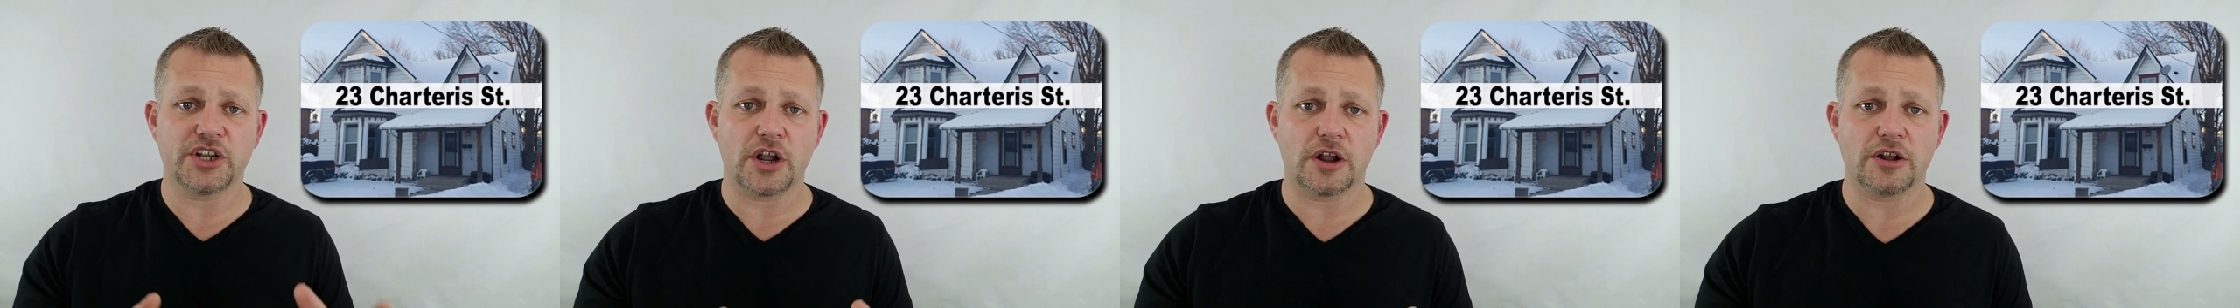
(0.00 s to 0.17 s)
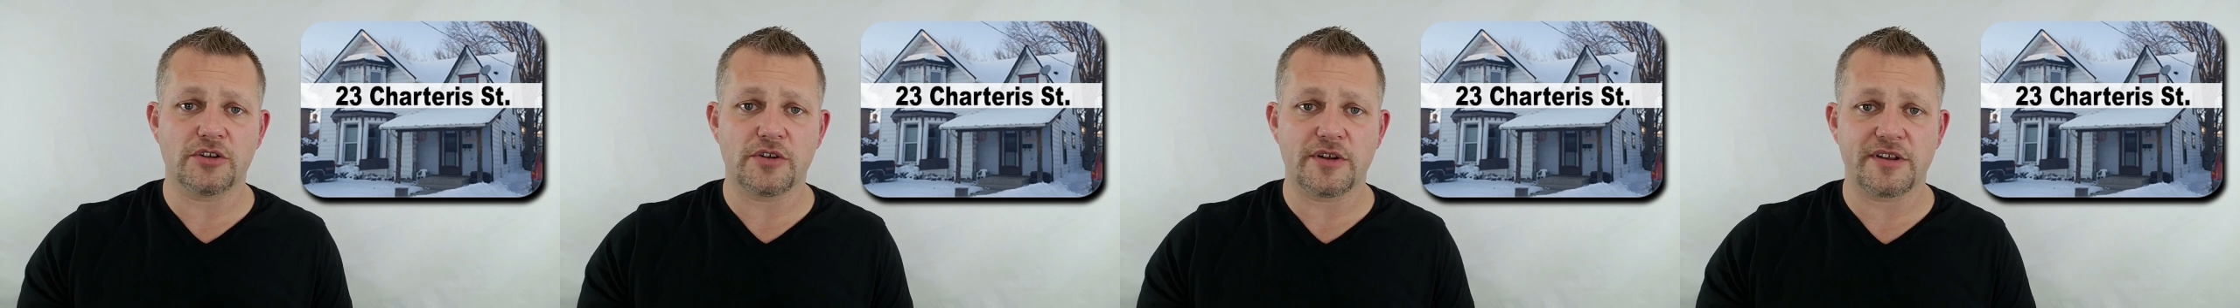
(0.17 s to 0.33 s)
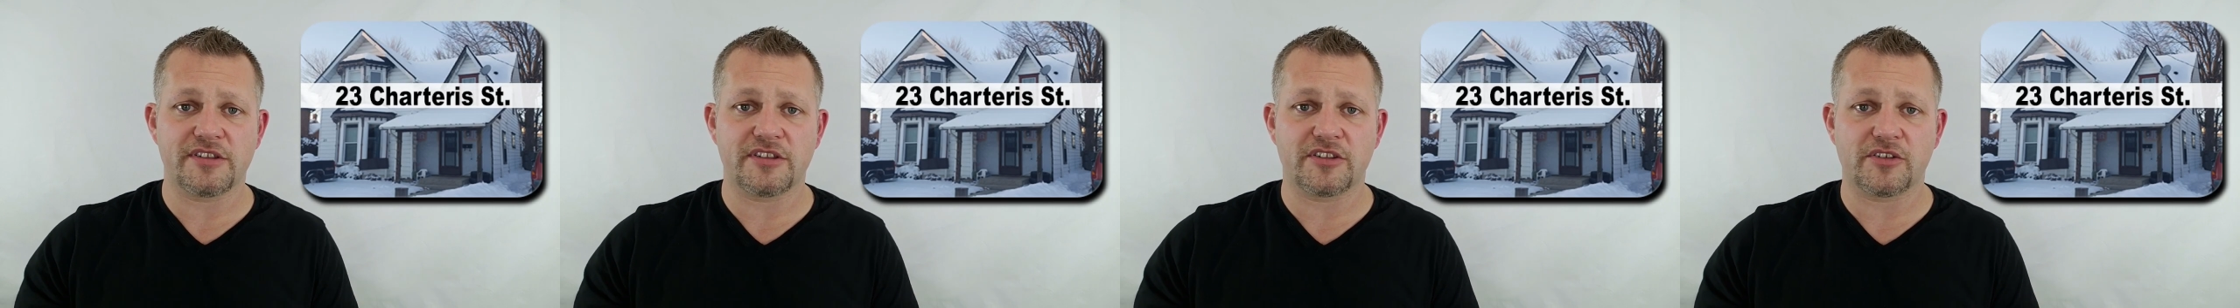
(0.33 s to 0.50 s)

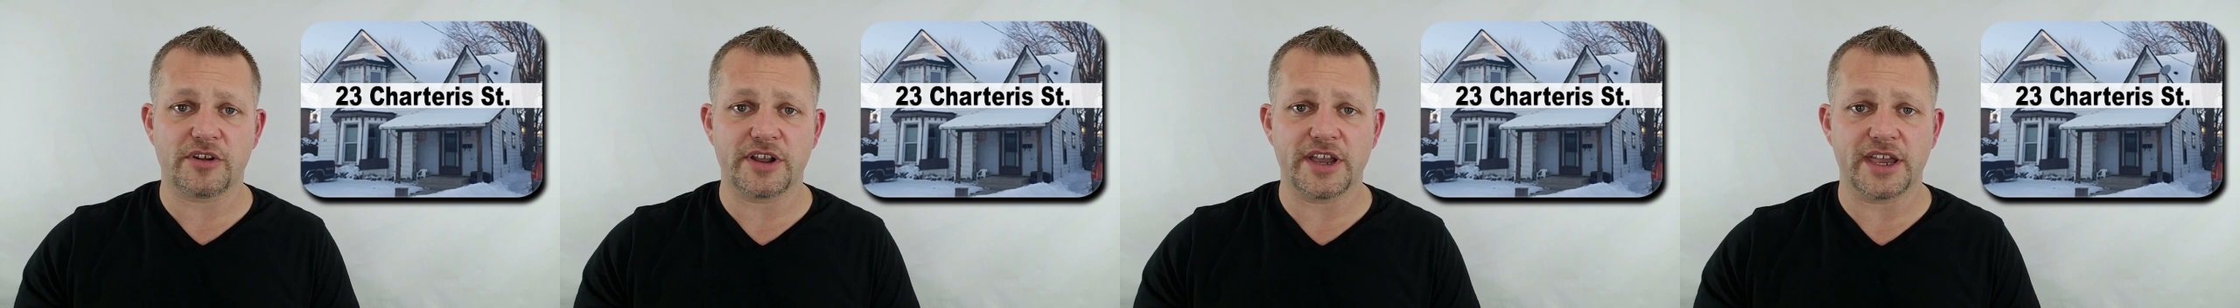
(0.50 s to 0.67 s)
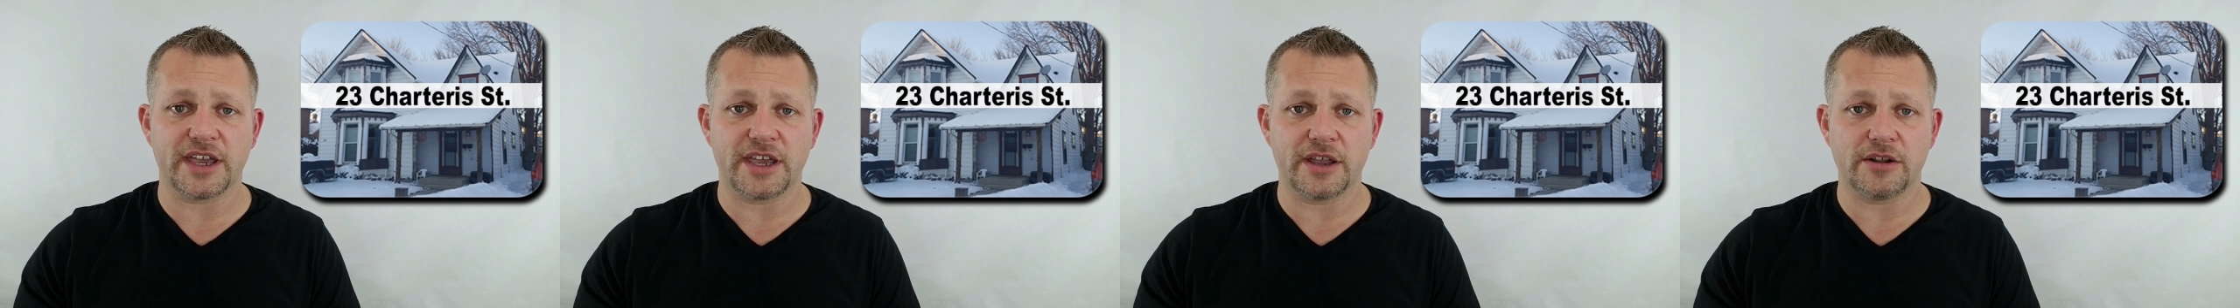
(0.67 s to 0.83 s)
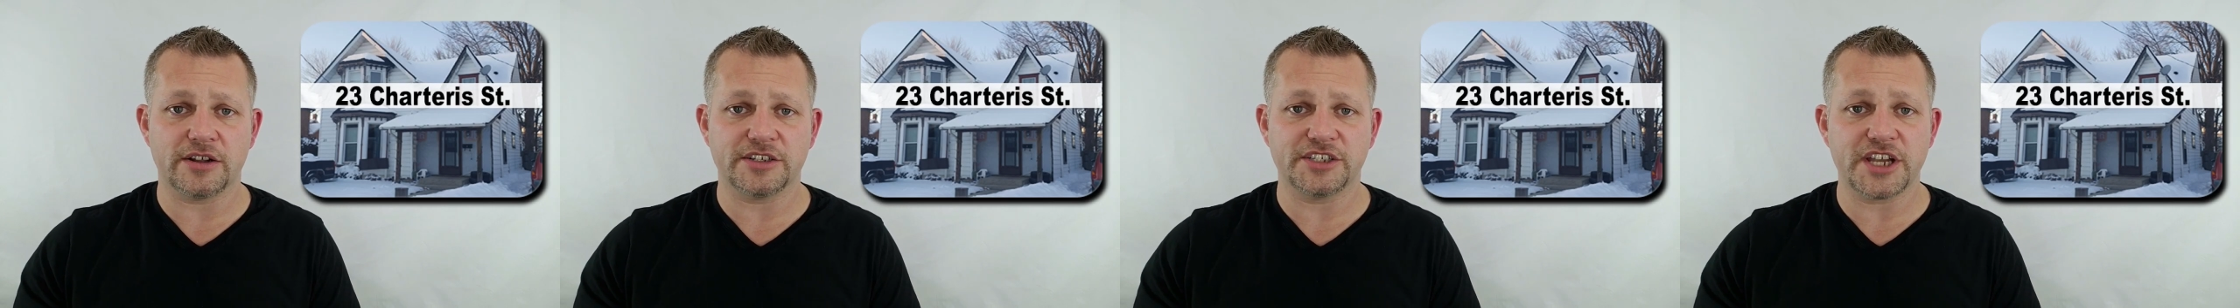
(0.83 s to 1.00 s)
Charteris
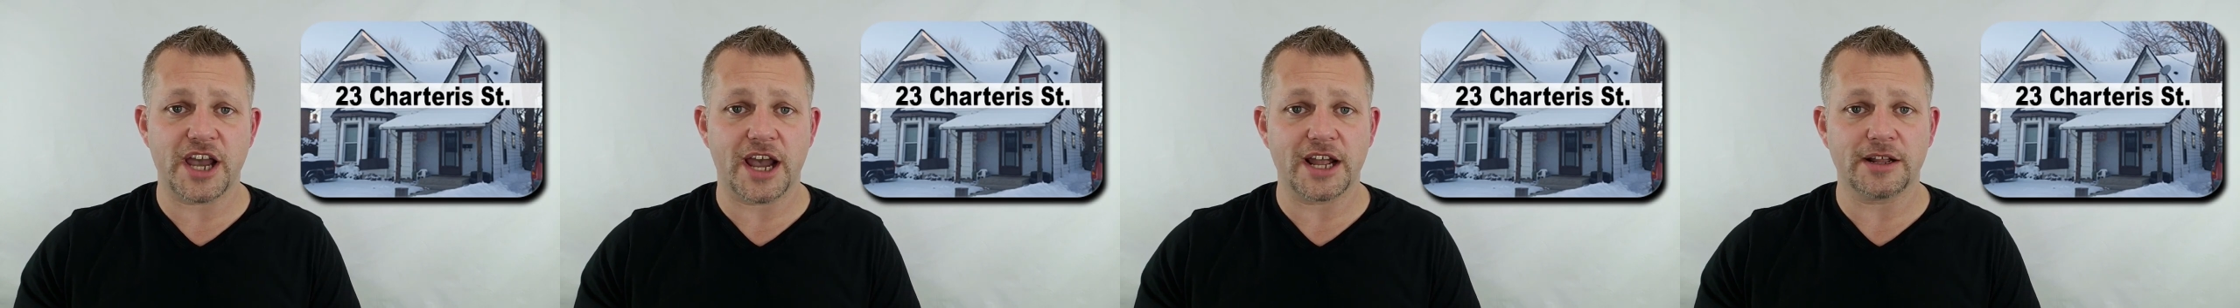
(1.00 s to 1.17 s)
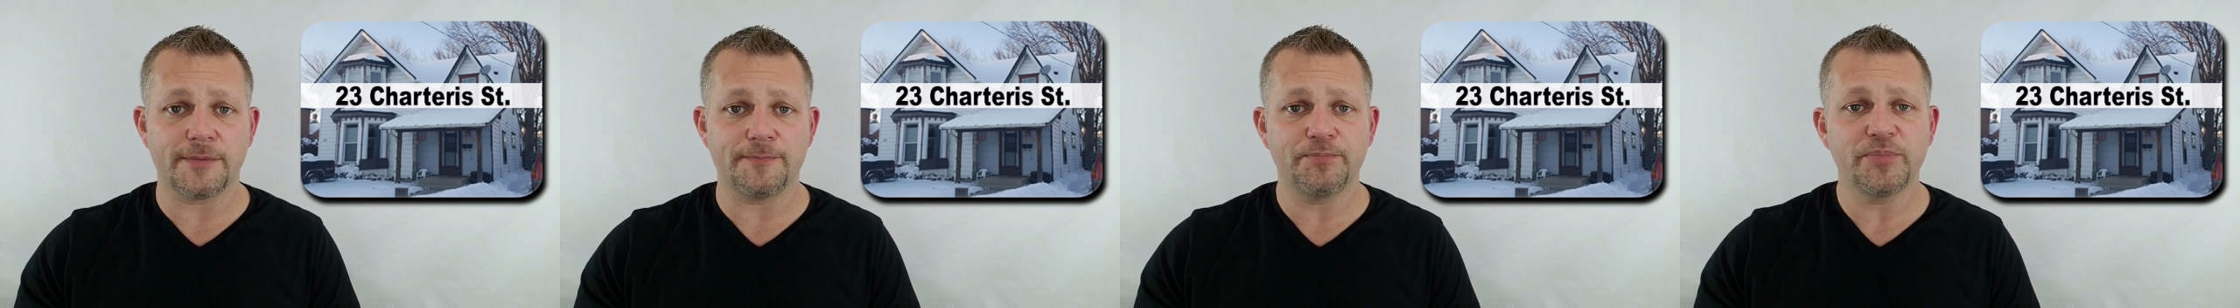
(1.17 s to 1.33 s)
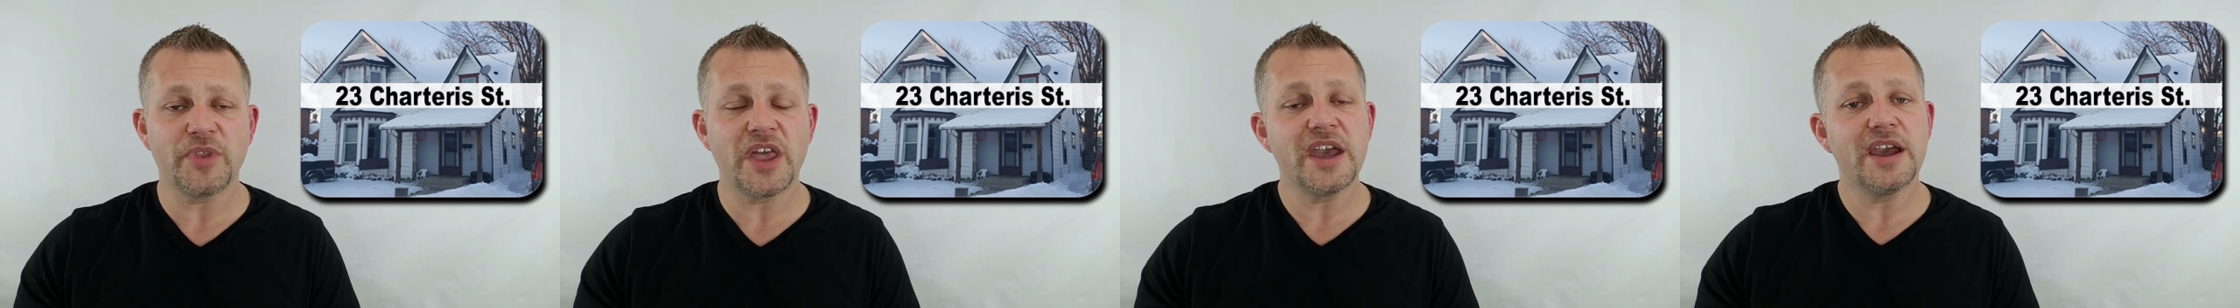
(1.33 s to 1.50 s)
Street here in
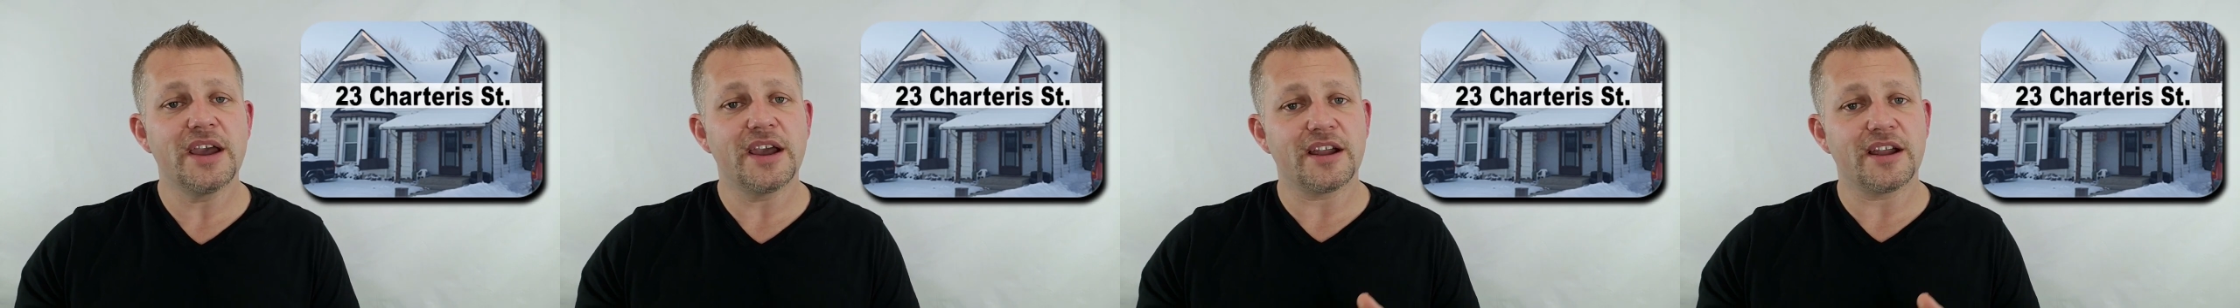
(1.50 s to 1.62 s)
Chatham.